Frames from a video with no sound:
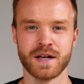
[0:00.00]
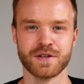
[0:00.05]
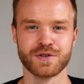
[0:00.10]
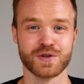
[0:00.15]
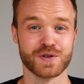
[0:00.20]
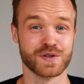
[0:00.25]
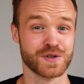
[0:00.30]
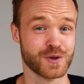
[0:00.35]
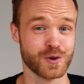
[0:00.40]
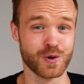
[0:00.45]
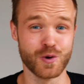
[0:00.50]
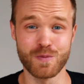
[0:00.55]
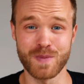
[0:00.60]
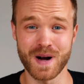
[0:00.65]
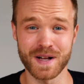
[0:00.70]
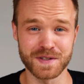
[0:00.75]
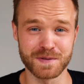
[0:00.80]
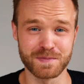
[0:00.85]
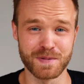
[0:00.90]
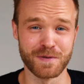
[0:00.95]
Just 2
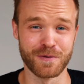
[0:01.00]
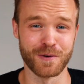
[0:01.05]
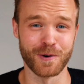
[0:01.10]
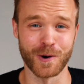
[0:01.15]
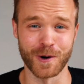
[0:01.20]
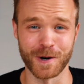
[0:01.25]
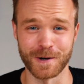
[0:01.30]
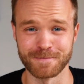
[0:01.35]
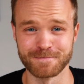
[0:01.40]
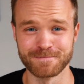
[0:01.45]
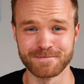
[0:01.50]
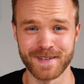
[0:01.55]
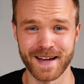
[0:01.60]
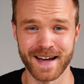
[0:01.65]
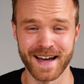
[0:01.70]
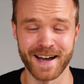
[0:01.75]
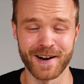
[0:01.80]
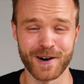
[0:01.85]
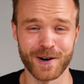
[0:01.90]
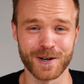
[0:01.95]
months before, I
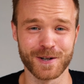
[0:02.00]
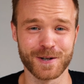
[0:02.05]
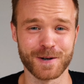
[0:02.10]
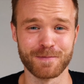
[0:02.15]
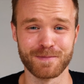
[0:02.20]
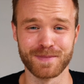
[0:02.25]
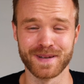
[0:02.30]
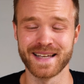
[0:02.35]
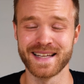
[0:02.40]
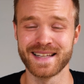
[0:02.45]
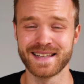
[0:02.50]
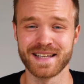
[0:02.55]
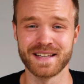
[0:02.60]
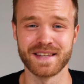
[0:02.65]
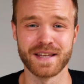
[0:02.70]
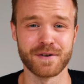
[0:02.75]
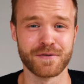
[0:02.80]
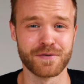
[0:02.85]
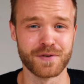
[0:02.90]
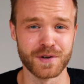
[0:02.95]
heard completely
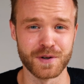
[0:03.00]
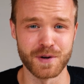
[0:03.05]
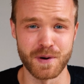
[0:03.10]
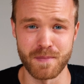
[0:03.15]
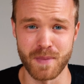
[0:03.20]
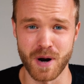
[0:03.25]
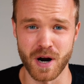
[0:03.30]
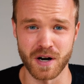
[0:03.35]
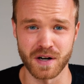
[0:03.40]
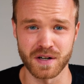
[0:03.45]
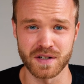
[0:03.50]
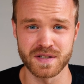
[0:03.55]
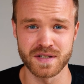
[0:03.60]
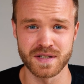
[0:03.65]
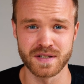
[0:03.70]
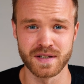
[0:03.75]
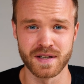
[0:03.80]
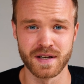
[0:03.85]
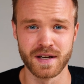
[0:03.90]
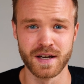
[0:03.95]
different remarks.